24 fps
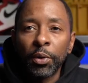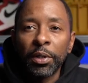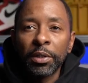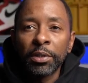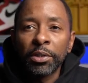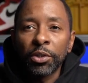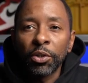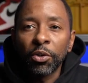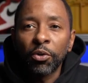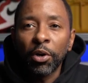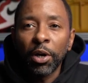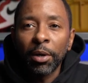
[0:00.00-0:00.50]

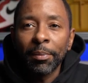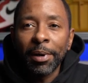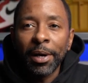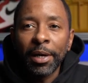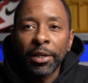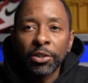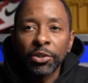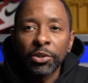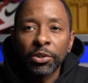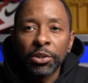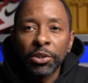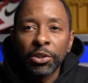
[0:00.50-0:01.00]
Instagram, I
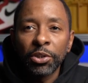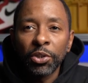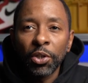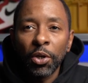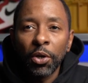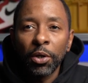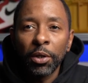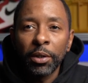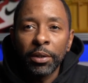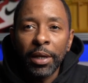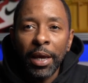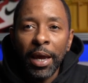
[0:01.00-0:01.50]
actually
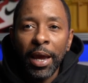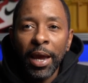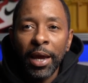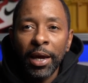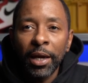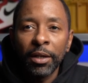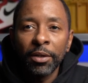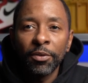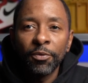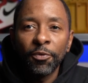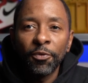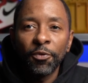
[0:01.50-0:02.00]
saw an
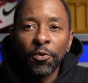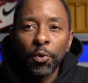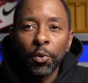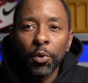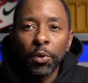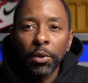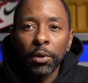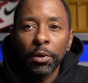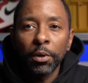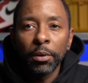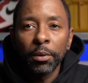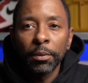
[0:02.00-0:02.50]
ad
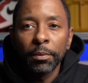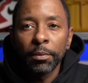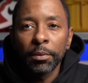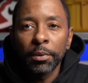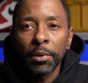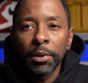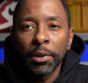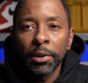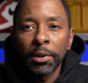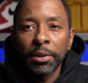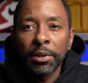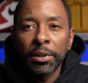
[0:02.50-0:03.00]
for
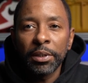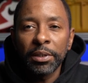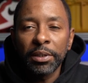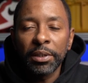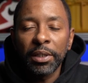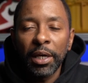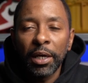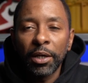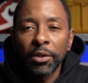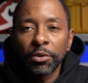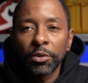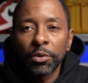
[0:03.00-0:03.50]
a
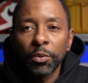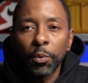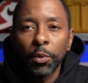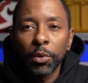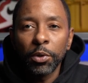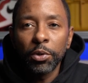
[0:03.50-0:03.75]
discount to where